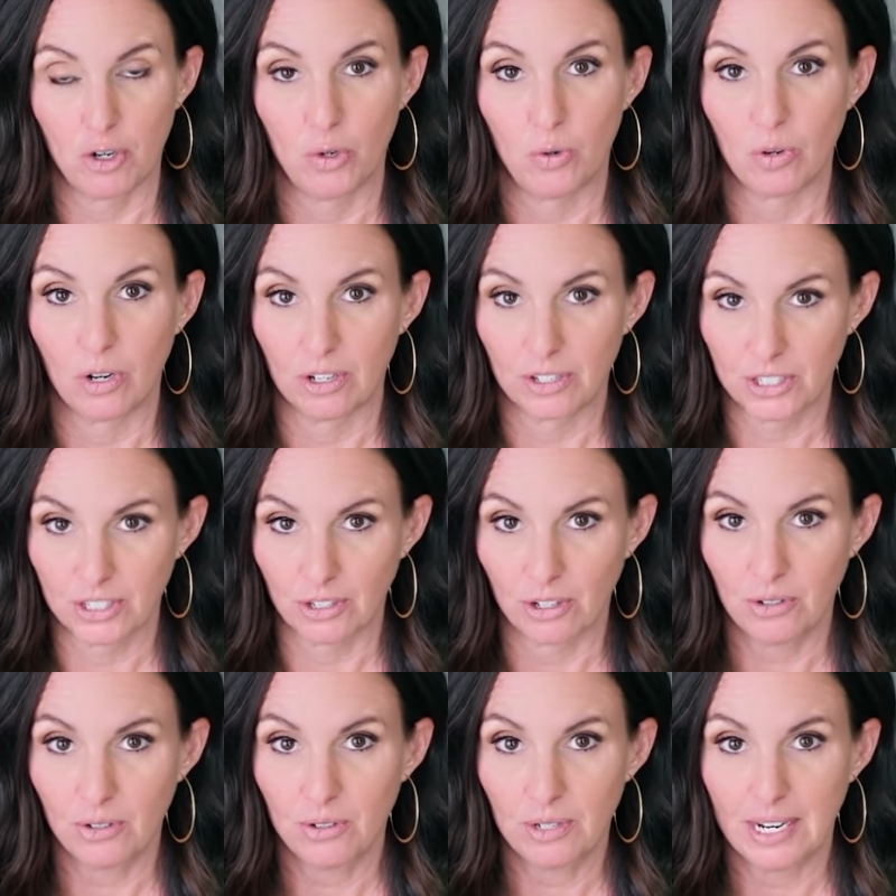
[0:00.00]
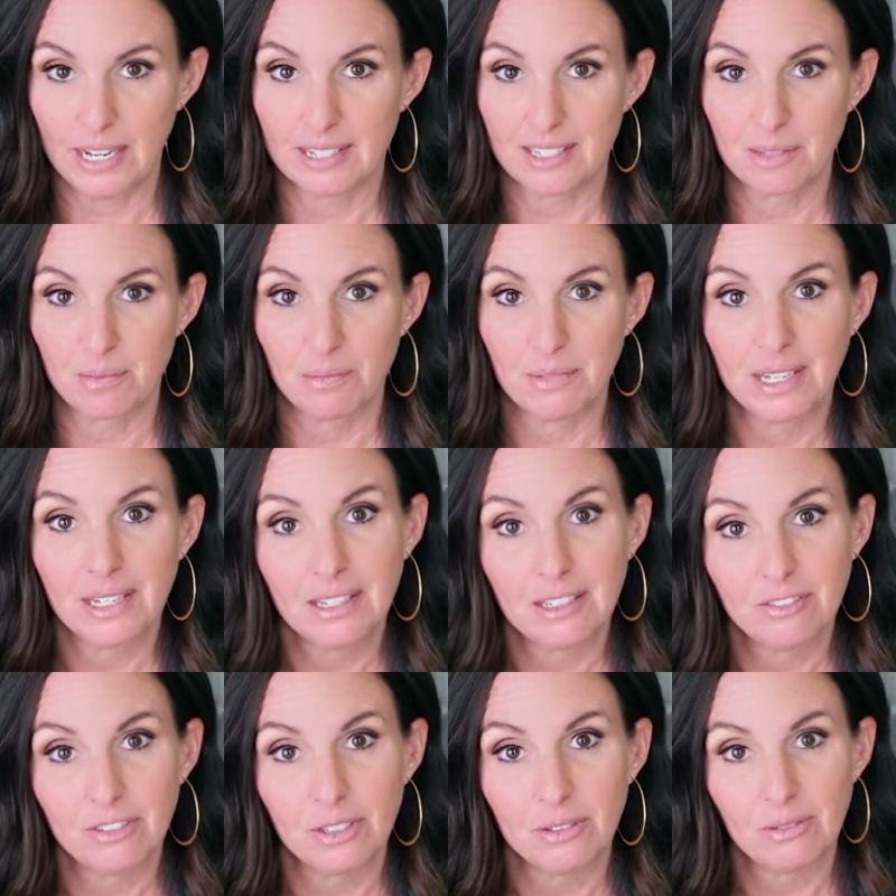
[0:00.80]
who also, as
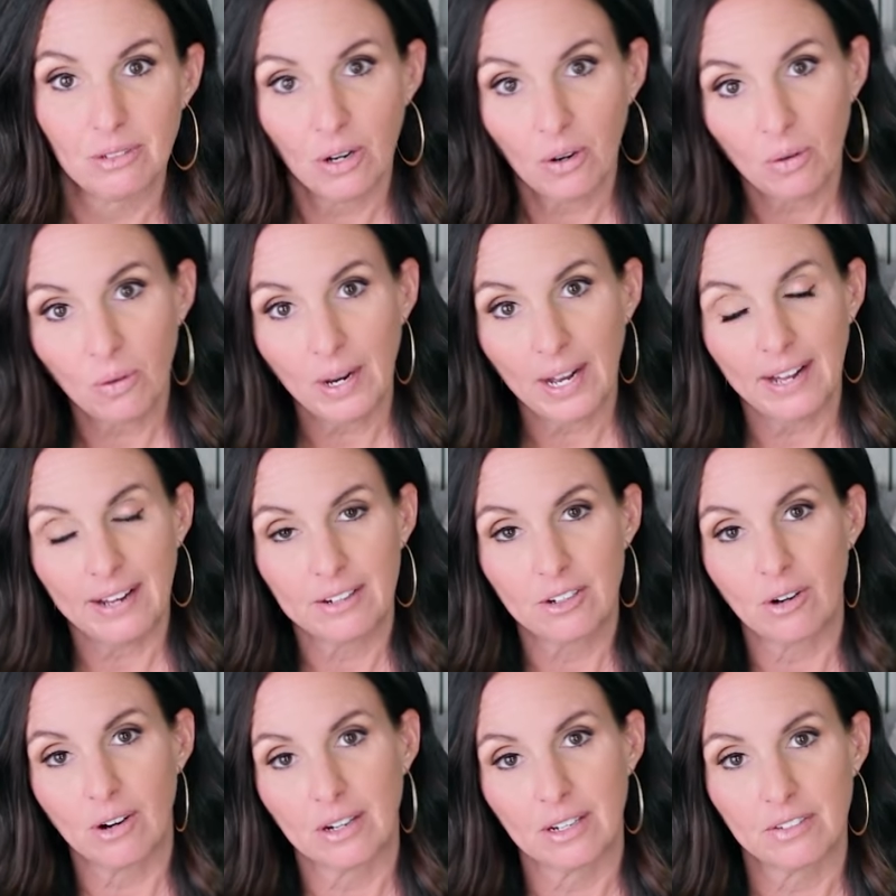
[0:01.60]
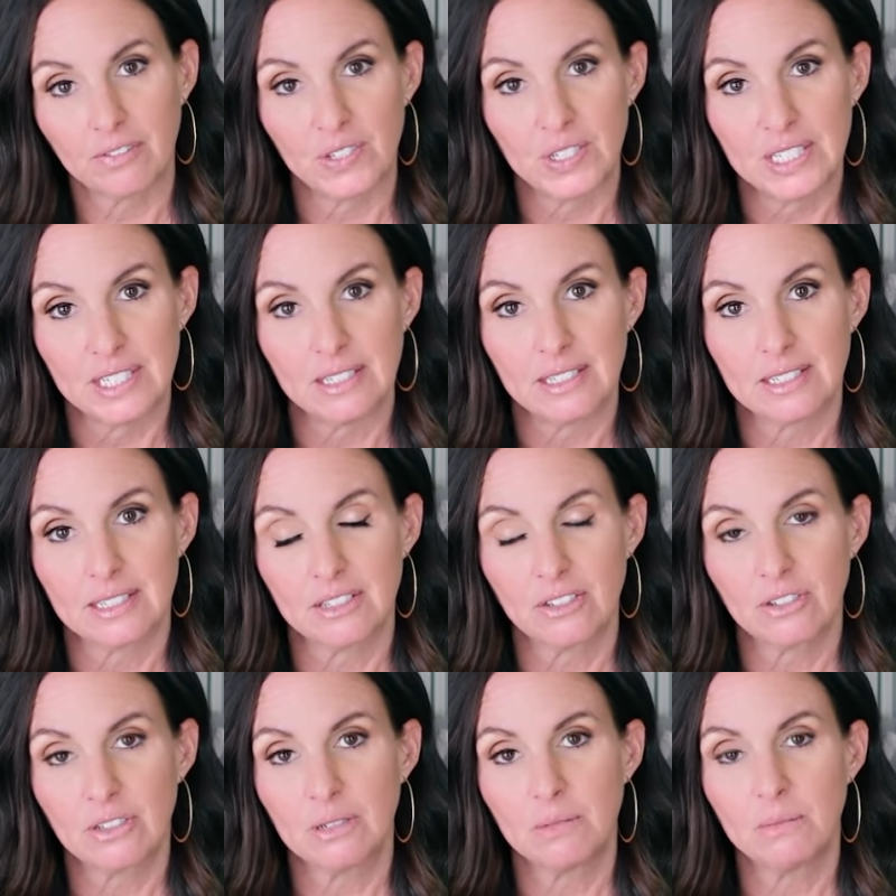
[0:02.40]
many of you know, had chronic fatigue
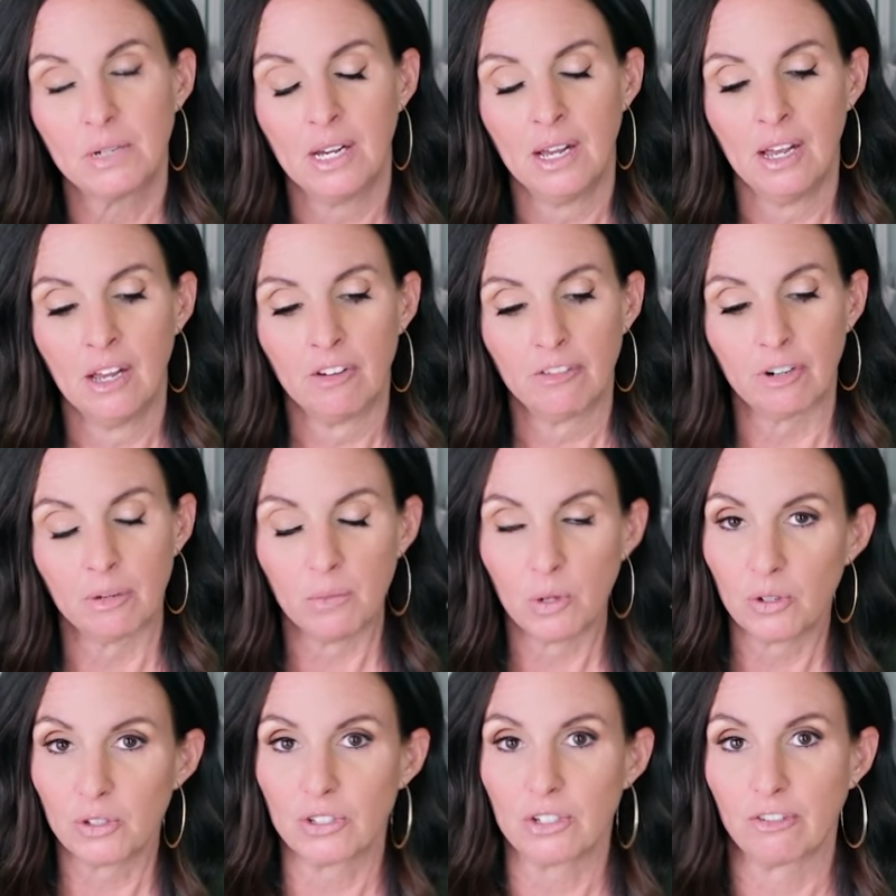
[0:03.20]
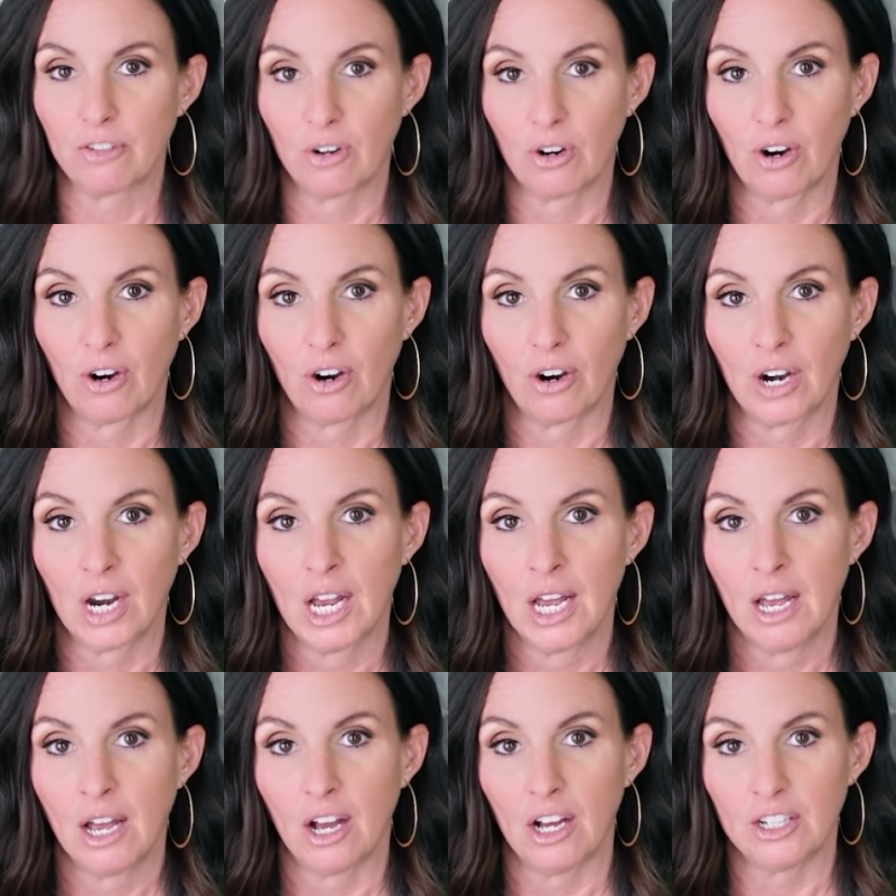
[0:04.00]
syndrome for most of her
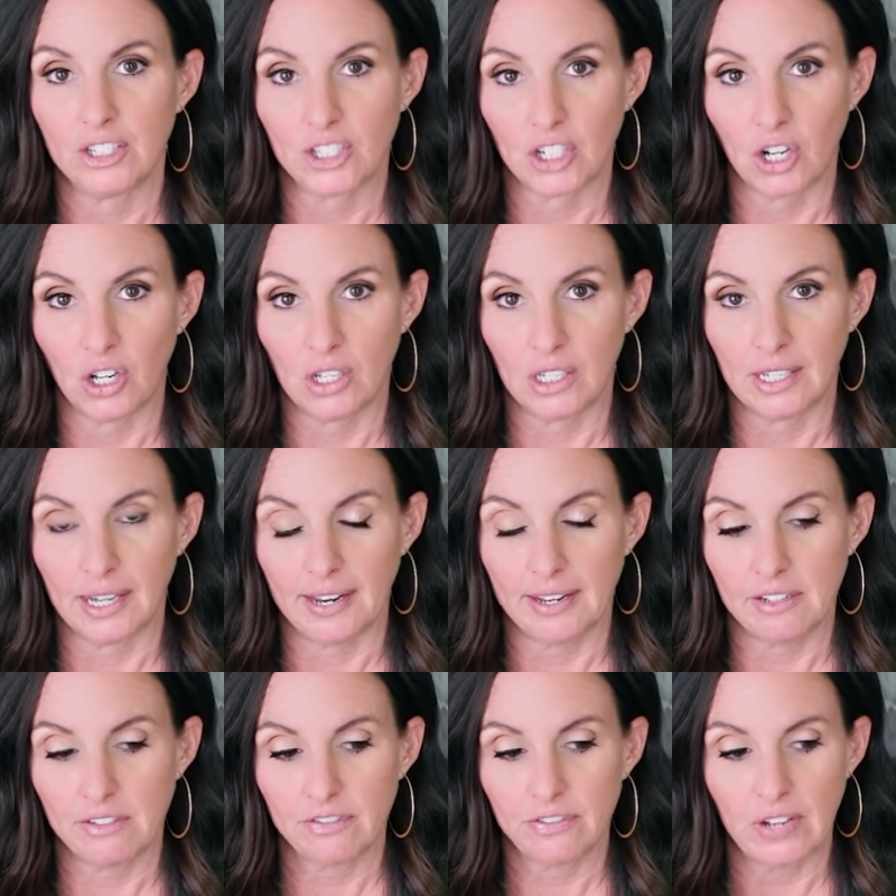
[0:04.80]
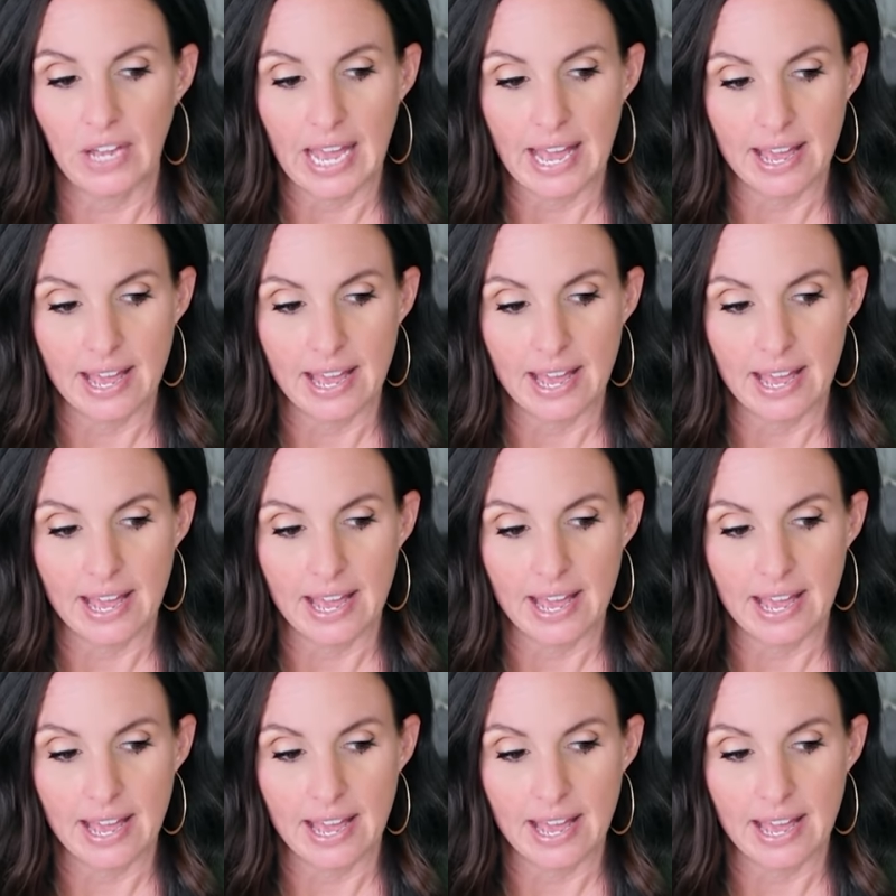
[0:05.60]
adult life.